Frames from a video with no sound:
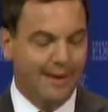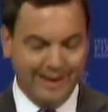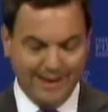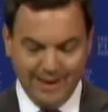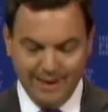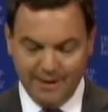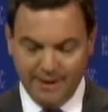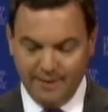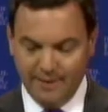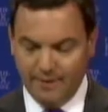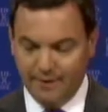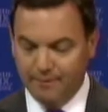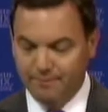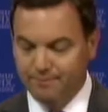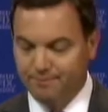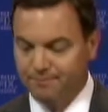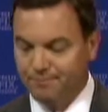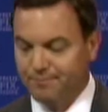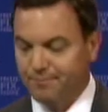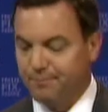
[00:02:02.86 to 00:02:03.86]
getting there.
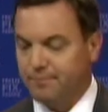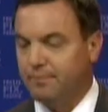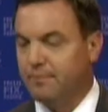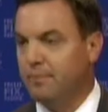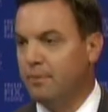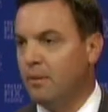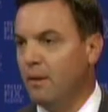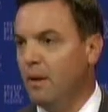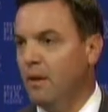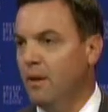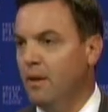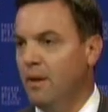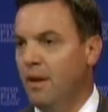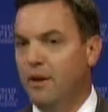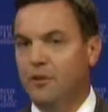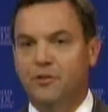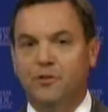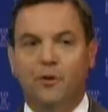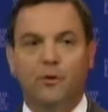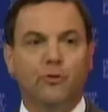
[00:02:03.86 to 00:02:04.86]

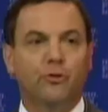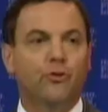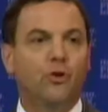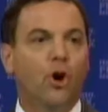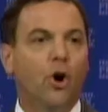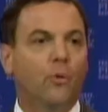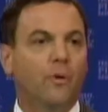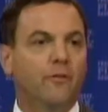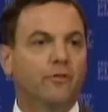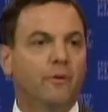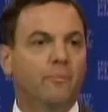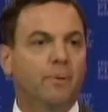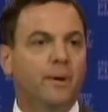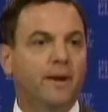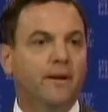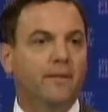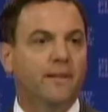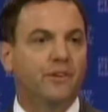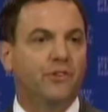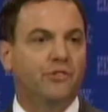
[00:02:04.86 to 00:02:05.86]
As folks know, we've
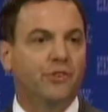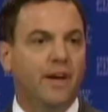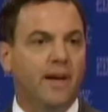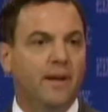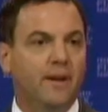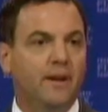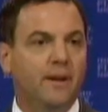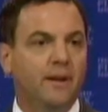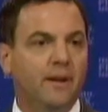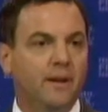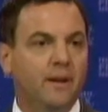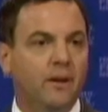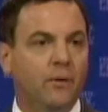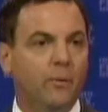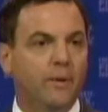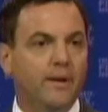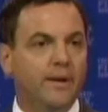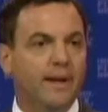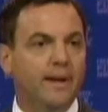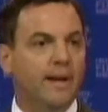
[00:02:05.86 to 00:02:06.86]
repeatedly said
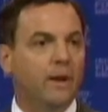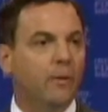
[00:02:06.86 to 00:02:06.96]
we need a